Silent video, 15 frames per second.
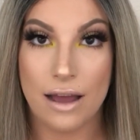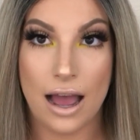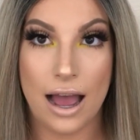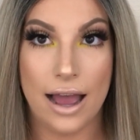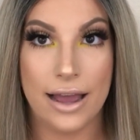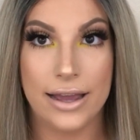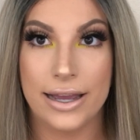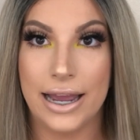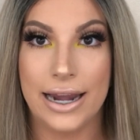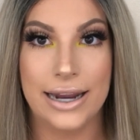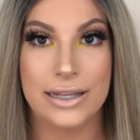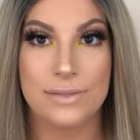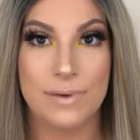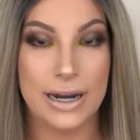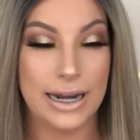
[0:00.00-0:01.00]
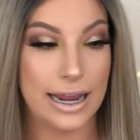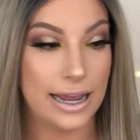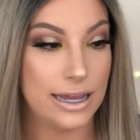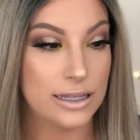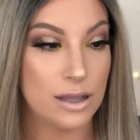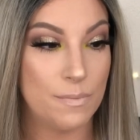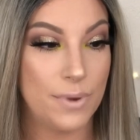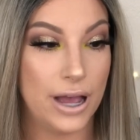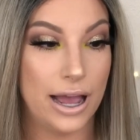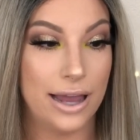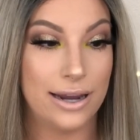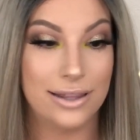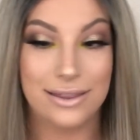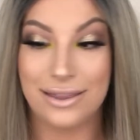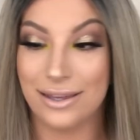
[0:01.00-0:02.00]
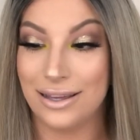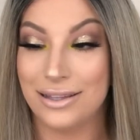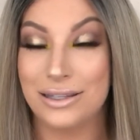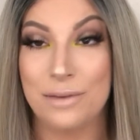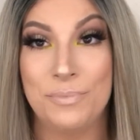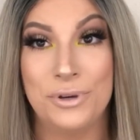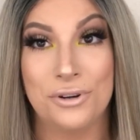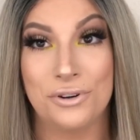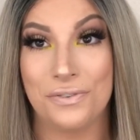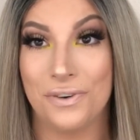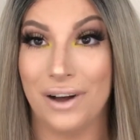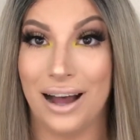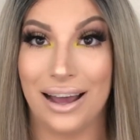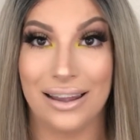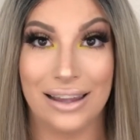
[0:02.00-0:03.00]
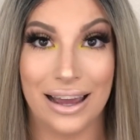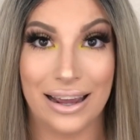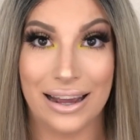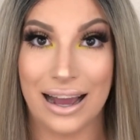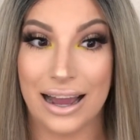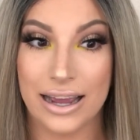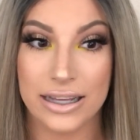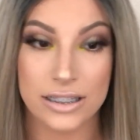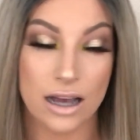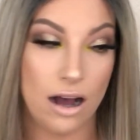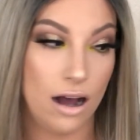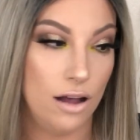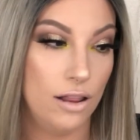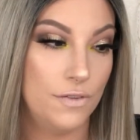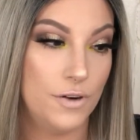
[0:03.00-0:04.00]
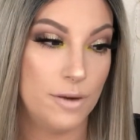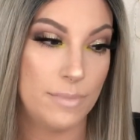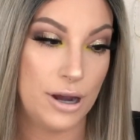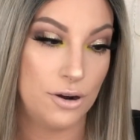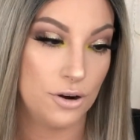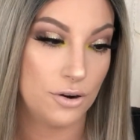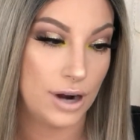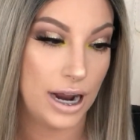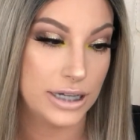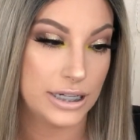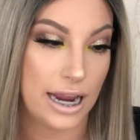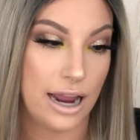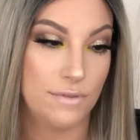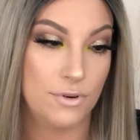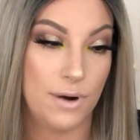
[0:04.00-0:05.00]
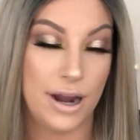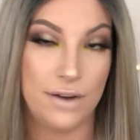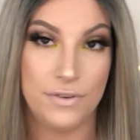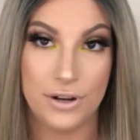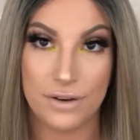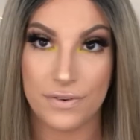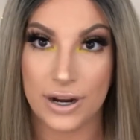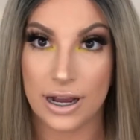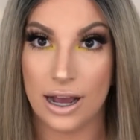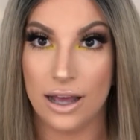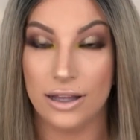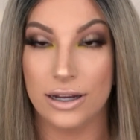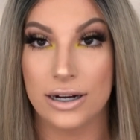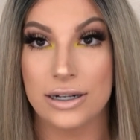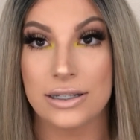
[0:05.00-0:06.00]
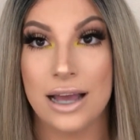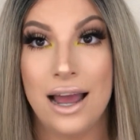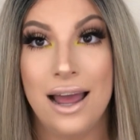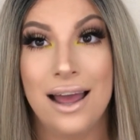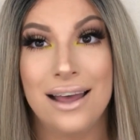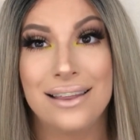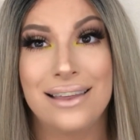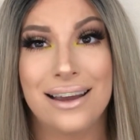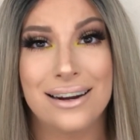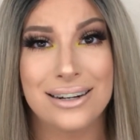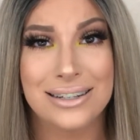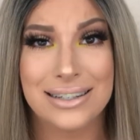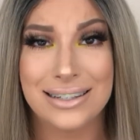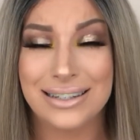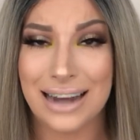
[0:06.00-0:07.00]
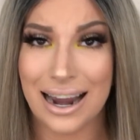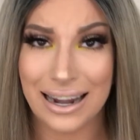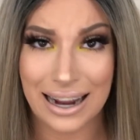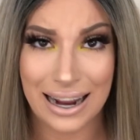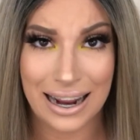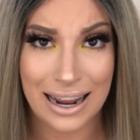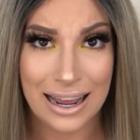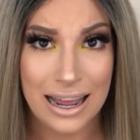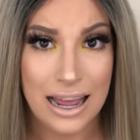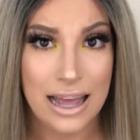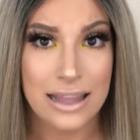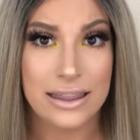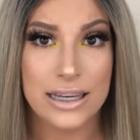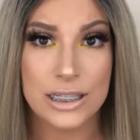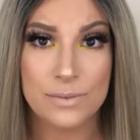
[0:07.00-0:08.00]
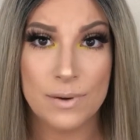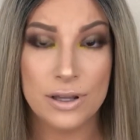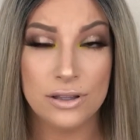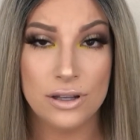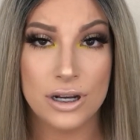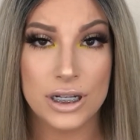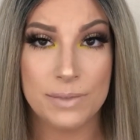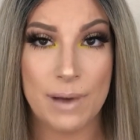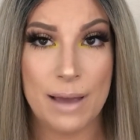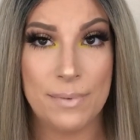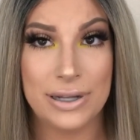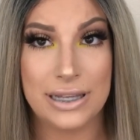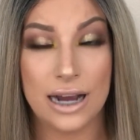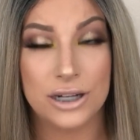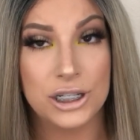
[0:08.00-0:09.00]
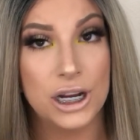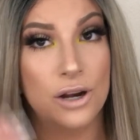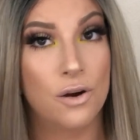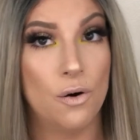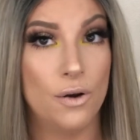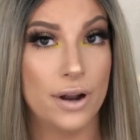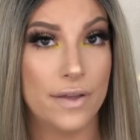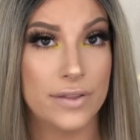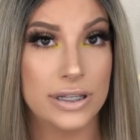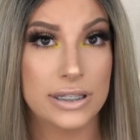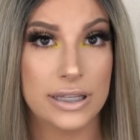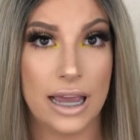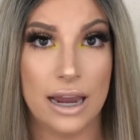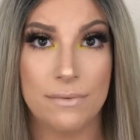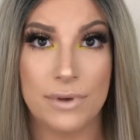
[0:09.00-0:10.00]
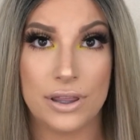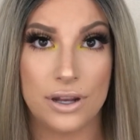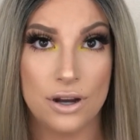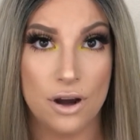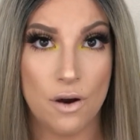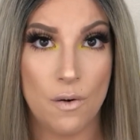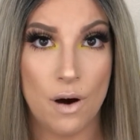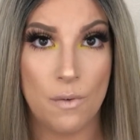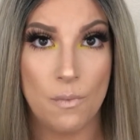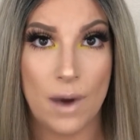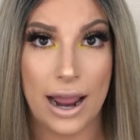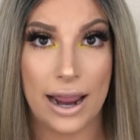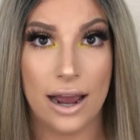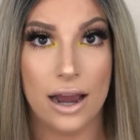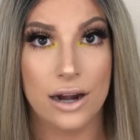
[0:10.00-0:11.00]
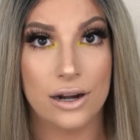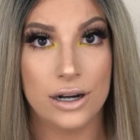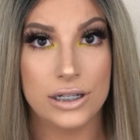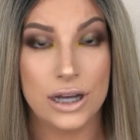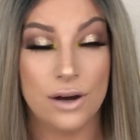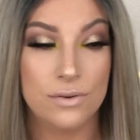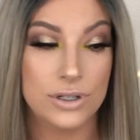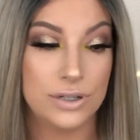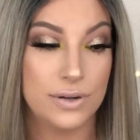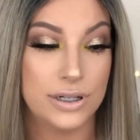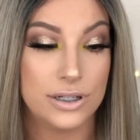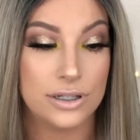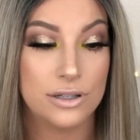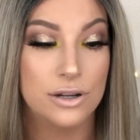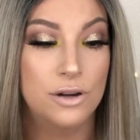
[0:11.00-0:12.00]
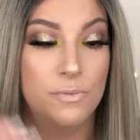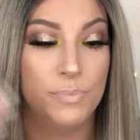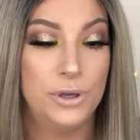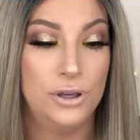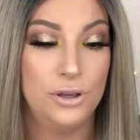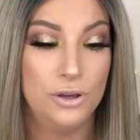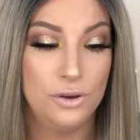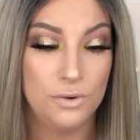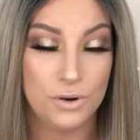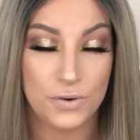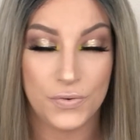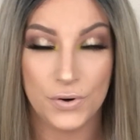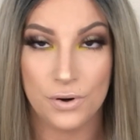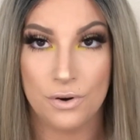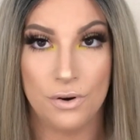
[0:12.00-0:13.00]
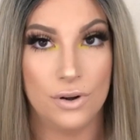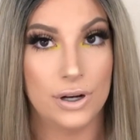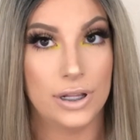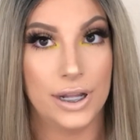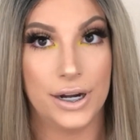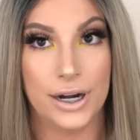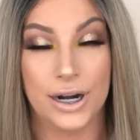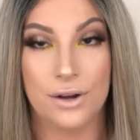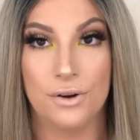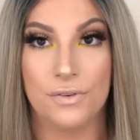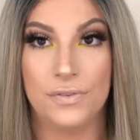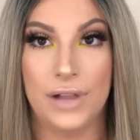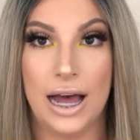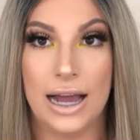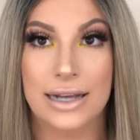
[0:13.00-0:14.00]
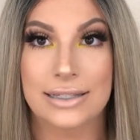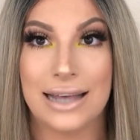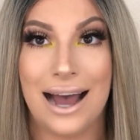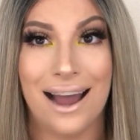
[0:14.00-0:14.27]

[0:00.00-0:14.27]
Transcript: It is what it is, but it's a beautiful highlight, guys. All of her Metal Crush, I have quite a few different colors. They are stunning. This one looks white, but it's actually gold on the skin with no white undertone to it. It's just beautiful gold glitter and gold flecks.